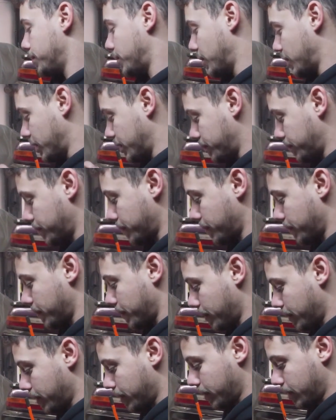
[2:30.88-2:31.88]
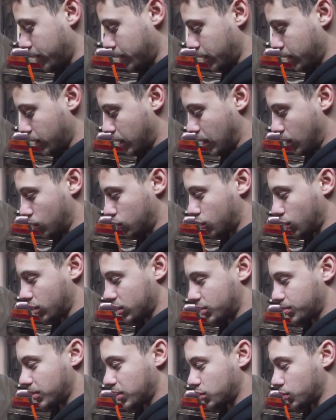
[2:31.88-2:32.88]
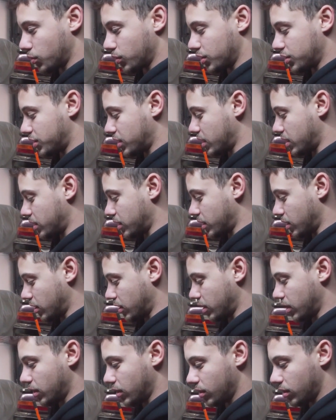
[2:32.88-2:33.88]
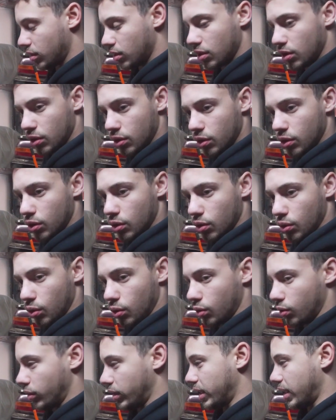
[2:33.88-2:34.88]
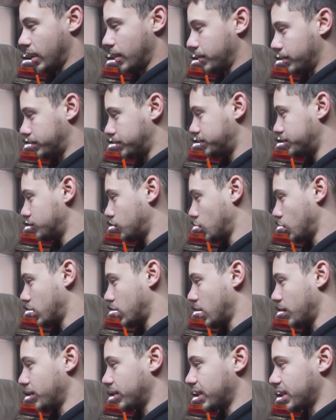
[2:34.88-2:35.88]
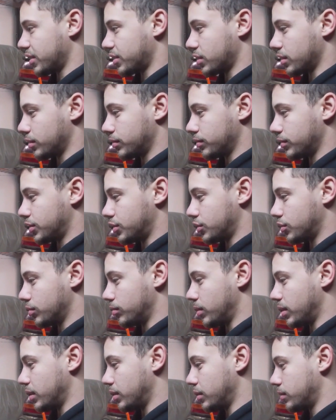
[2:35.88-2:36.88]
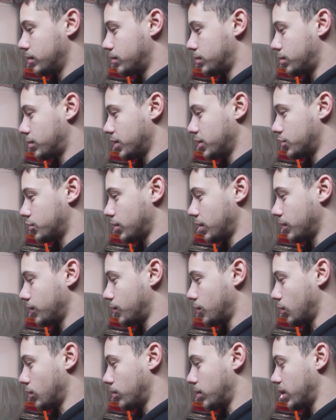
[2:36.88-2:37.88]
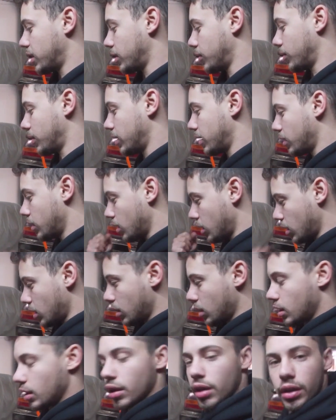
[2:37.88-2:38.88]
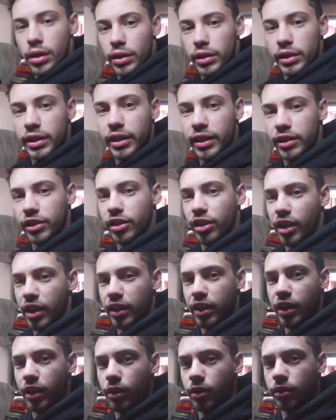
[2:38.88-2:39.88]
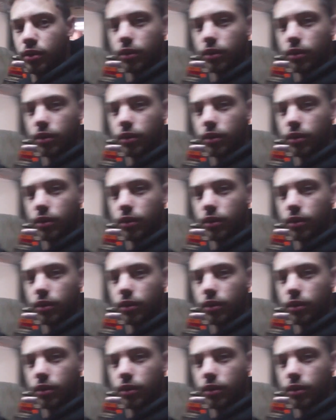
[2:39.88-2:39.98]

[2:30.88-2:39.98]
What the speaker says: But yeah, we'll try and smash all this out. Then I need to order a rocker cover gasket, which should be pretty straightforward. But anyway, get into that now.